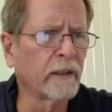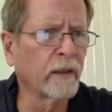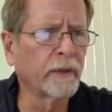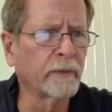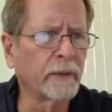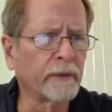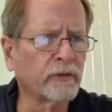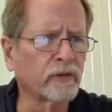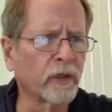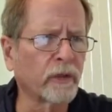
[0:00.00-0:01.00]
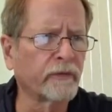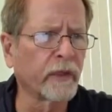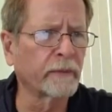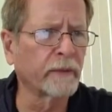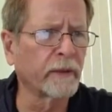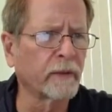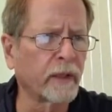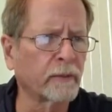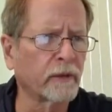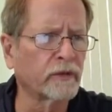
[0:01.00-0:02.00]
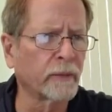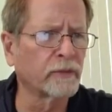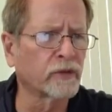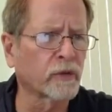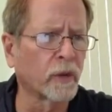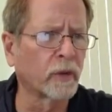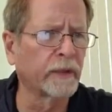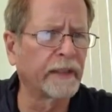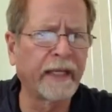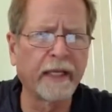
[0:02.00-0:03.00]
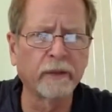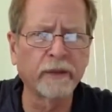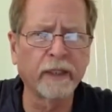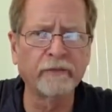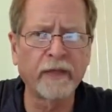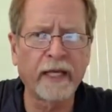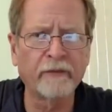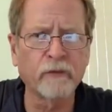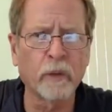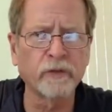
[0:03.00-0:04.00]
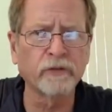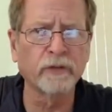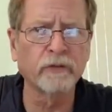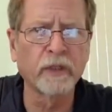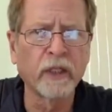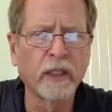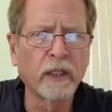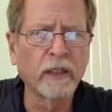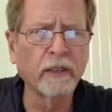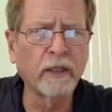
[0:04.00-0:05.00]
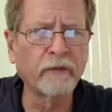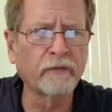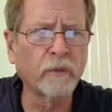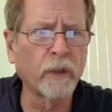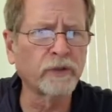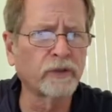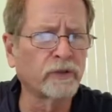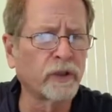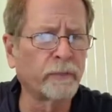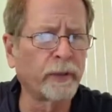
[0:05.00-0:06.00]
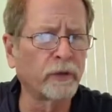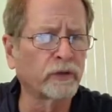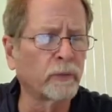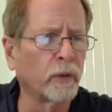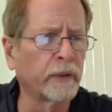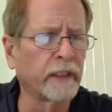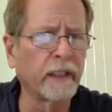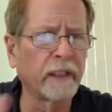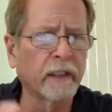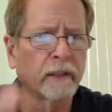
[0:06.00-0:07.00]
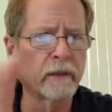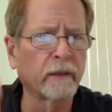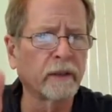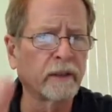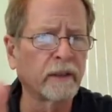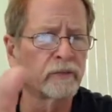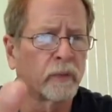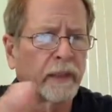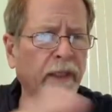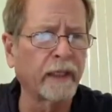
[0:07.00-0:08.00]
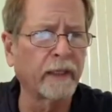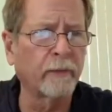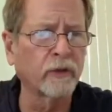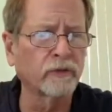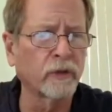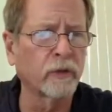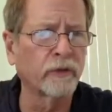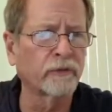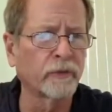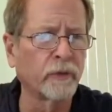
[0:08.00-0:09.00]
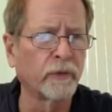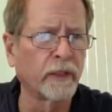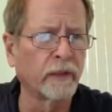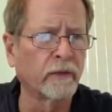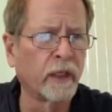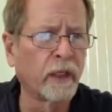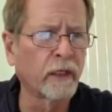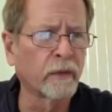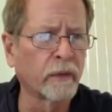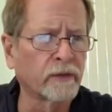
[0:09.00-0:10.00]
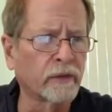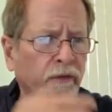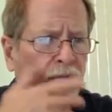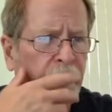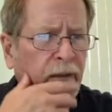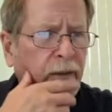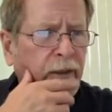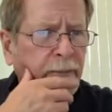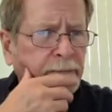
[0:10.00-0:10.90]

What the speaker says: Oh, let me just start off here. I'm just scrolling down, and if you have questions, you can post them on here on this one, and I'm also going through the original video here.